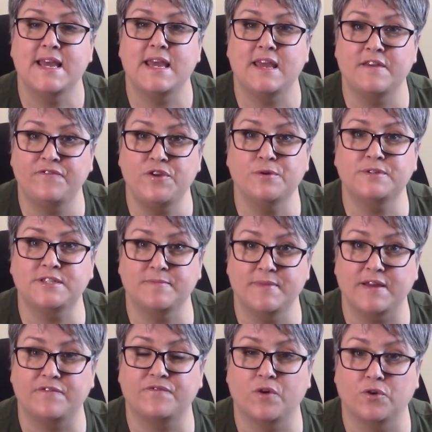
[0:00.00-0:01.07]
if you
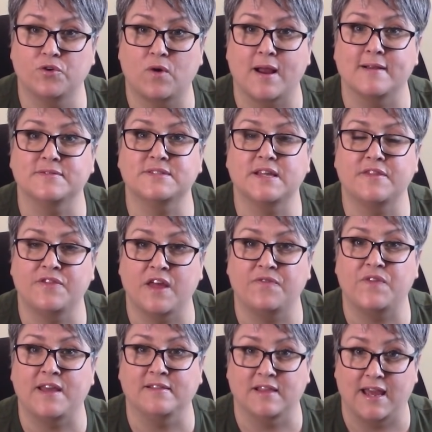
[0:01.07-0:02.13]
submit photographs that
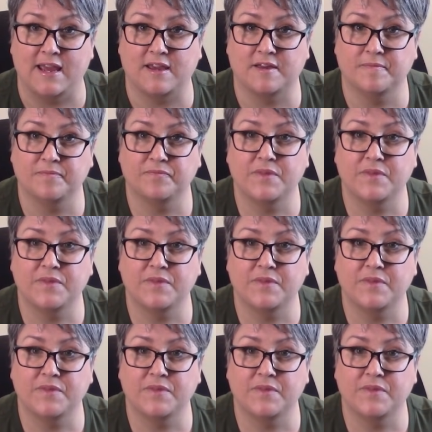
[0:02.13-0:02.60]
they like.